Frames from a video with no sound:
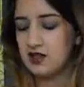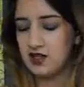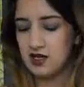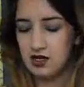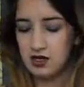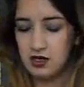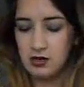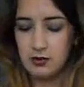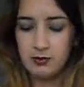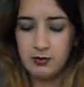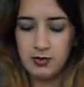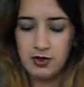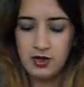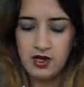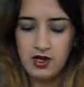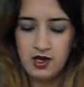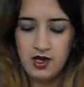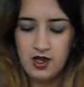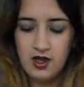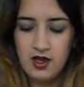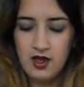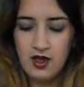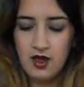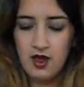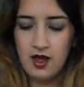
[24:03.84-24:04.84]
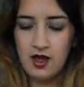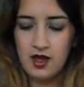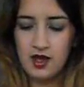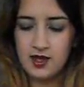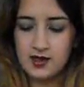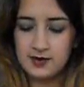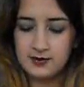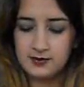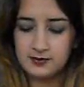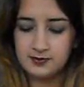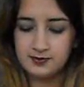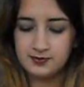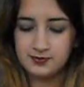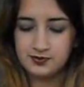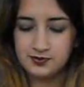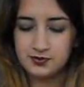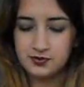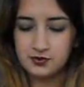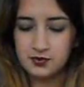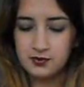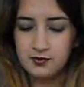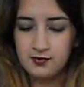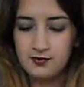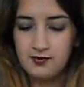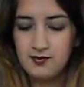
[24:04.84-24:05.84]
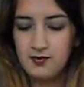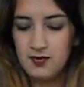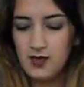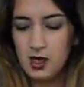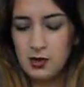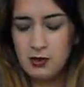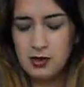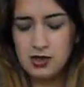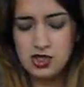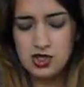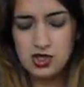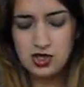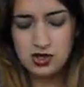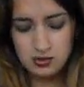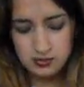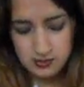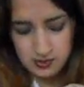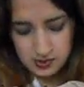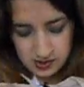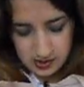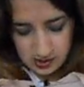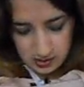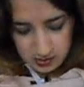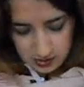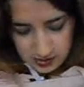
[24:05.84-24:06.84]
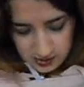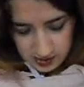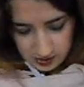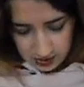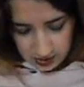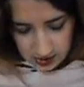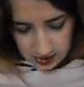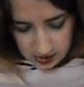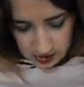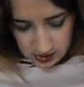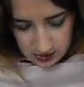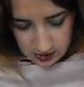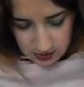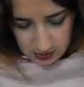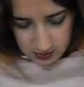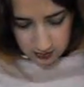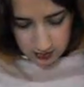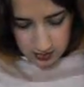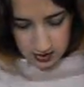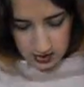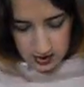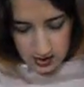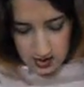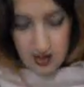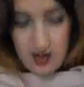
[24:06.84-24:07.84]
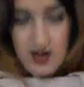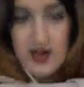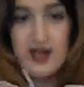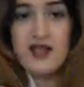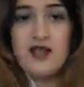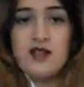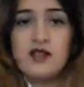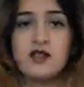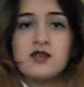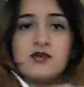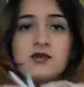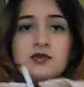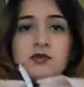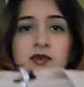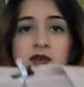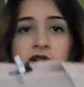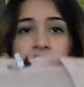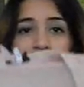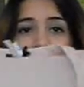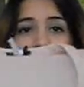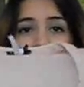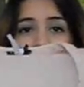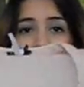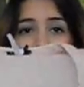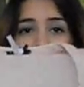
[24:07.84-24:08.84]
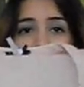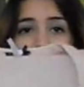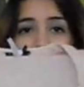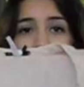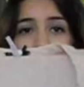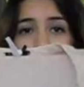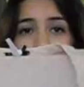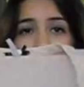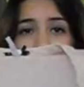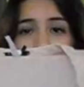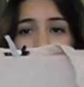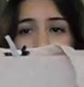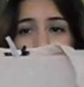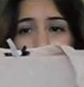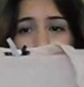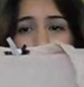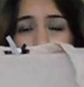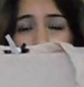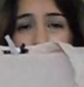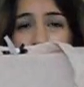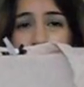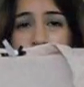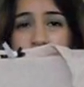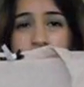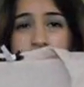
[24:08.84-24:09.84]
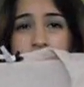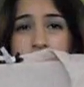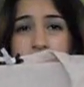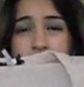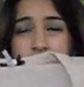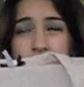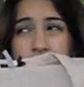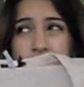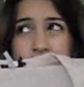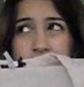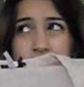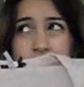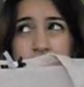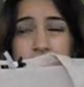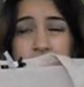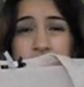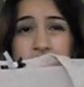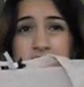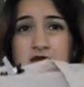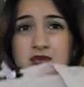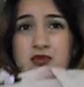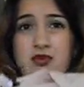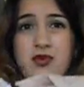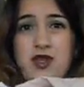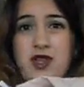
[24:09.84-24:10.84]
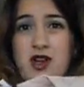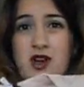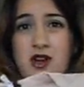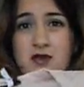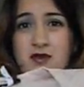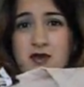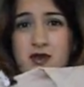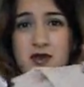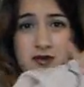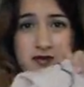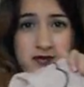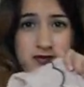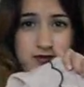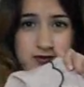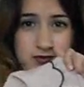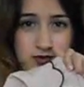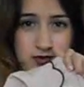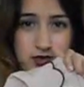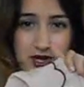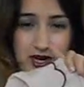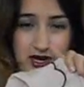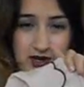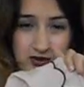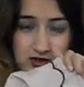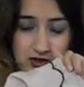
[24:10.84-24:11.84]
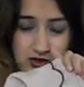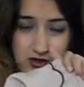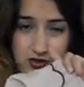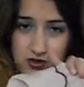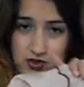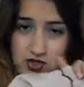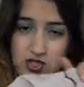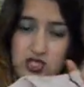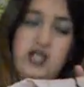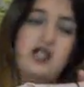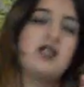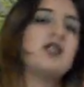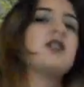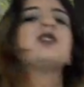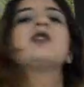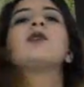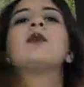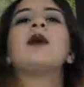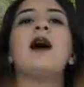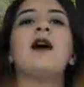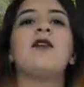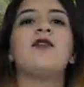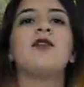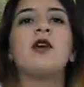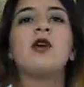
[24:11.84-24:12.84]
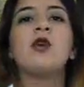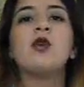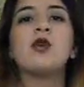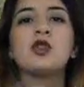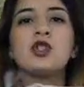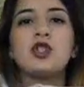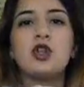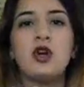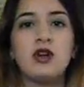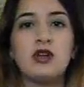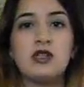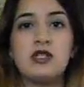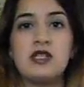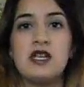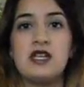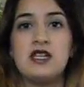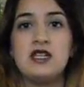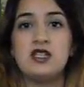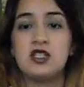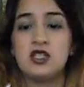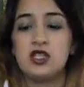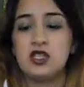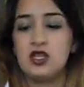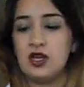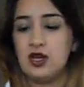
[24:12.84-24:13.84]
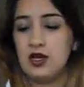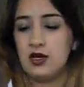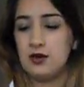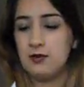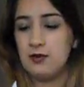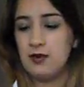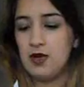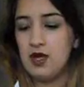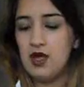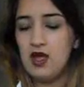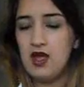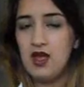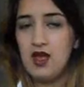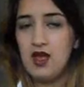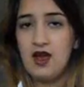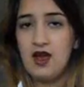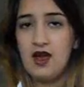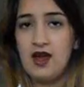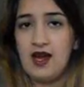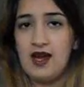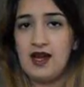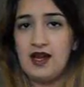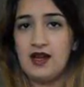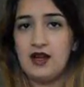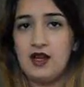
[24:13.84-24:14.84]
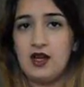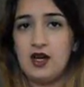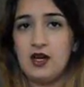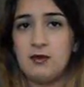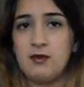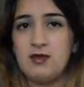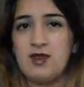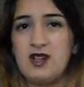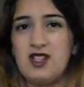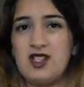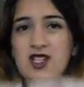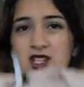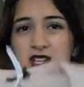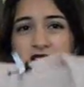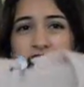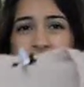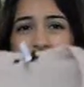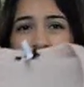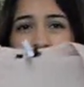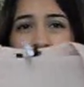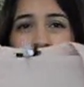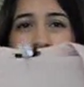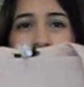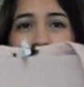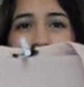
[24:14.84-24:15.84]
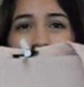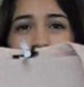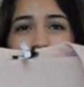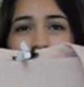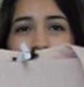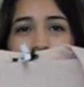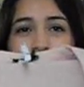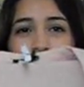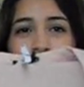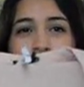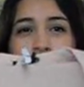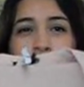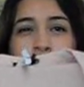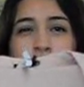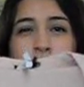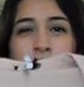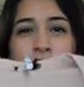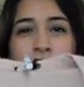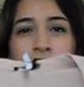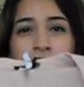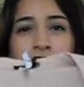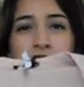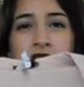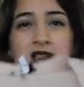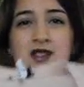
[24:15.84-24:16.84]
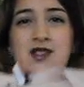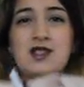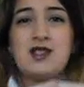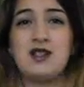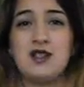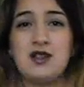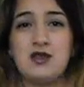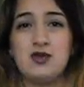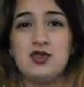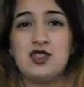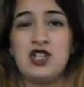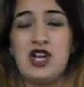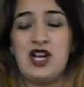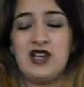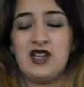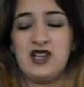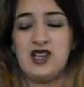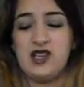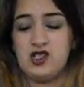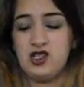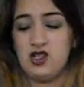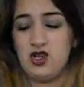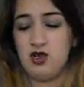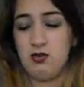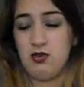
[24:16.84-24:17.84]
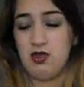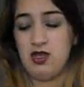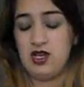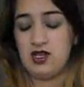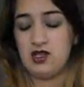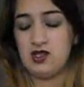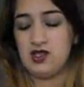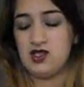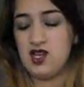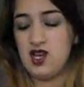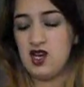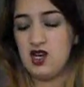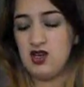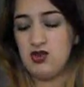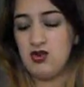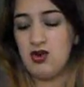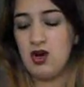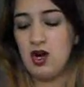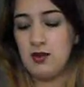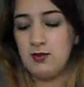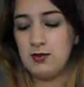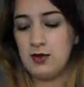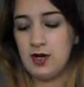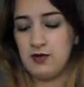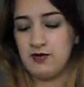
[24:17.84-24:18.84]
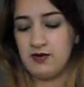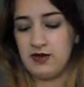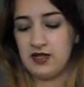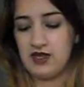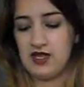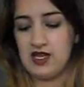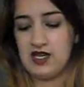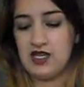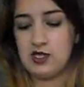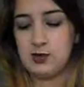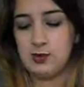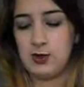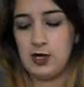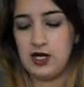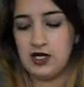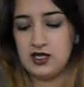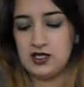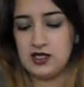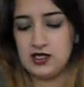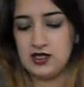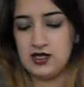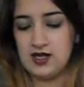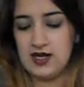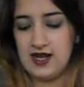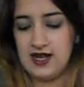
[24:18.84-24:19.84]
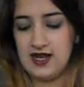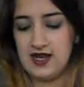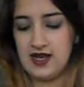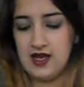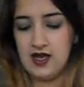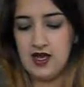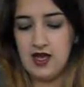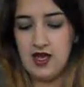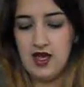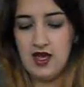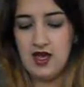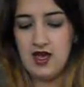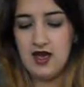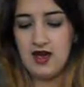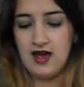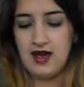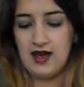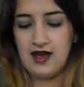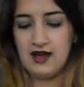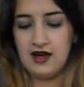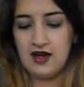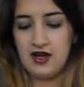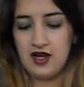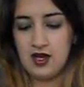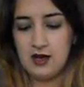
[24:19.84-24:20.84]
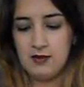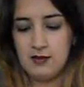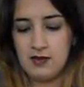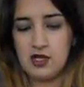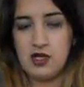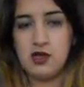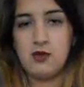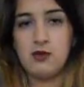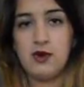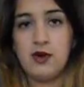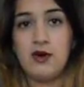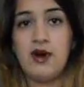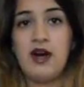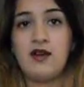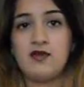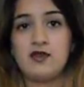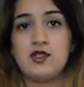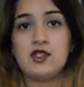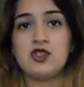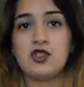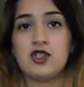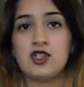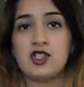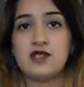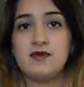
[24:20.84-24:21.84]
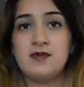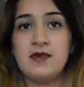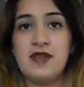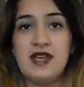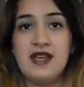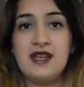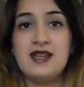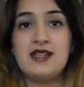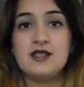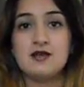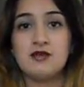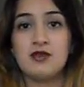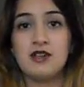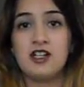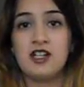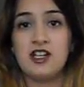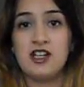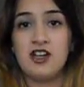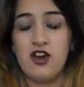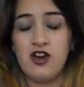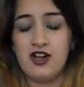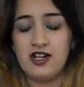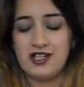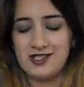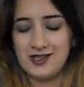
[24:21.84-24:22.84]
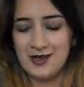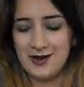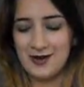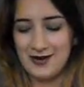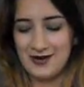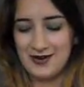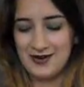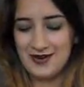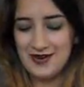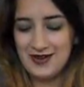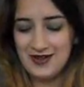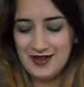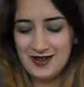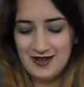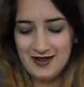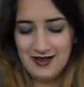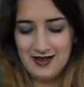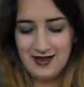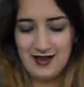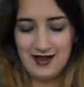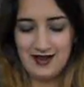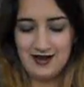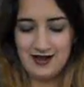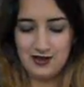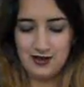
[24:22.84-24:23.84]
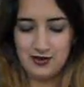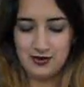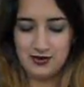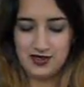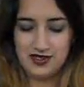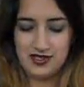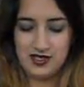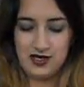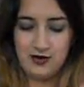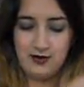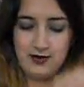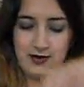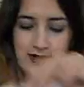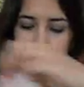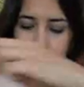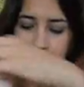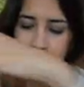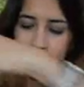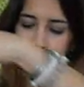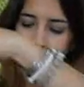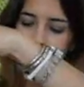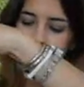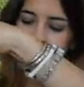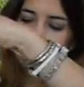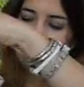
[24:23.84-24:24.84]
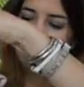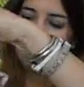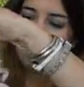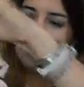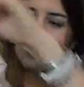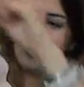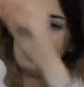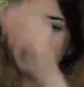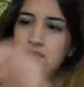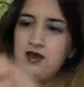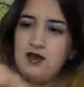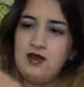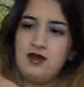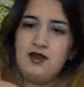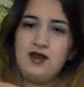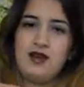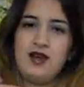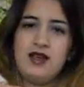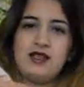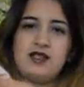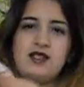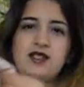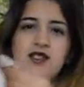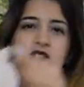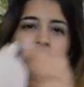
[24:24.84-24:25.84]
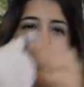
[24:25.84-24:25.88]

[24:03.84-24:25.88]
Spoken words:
that up. I just thought it was so cute. It looks really nice, just like with over trousers or jeans or whatever, or tucked into them. And you can even wear it sort of open, like as a little jacket type thing. So I'm loving this personally. And you will have to trust me, it is really nice on. And it also has a